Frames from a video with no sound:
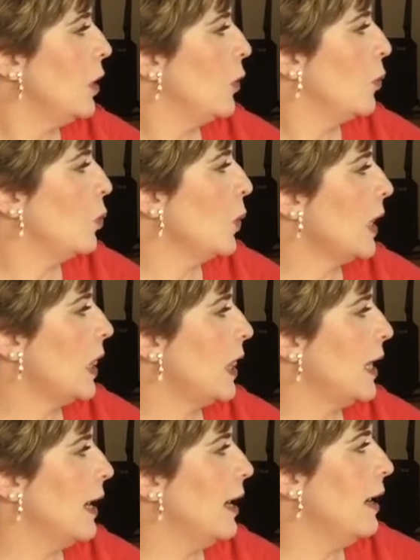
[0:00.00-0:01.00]
with
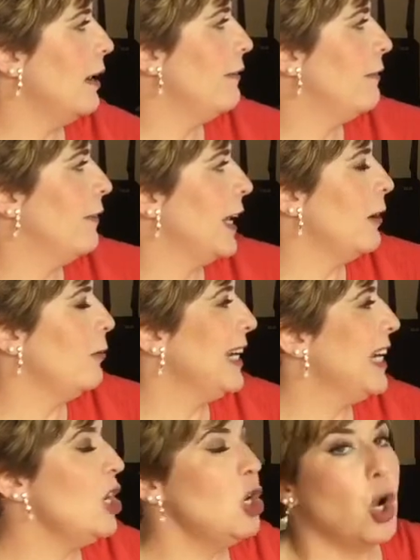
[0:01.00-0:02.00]
a
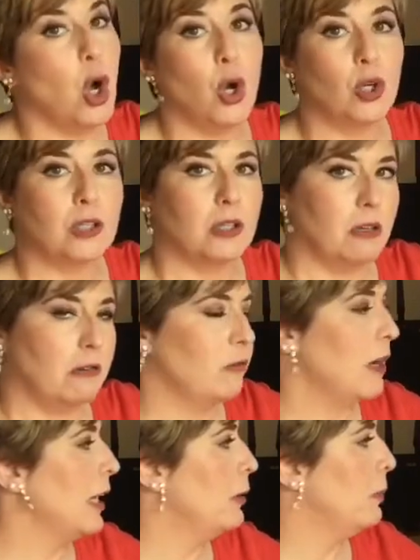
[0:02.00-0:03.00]
very long
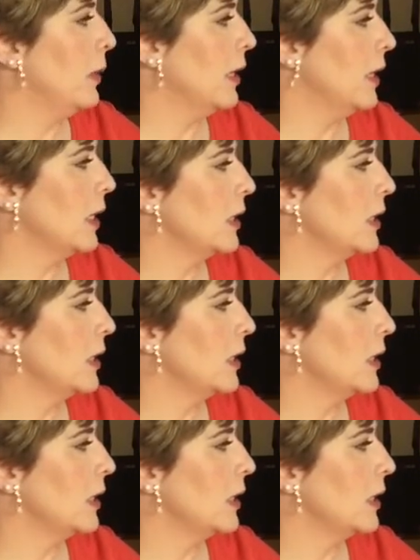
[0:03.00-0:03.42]
red part.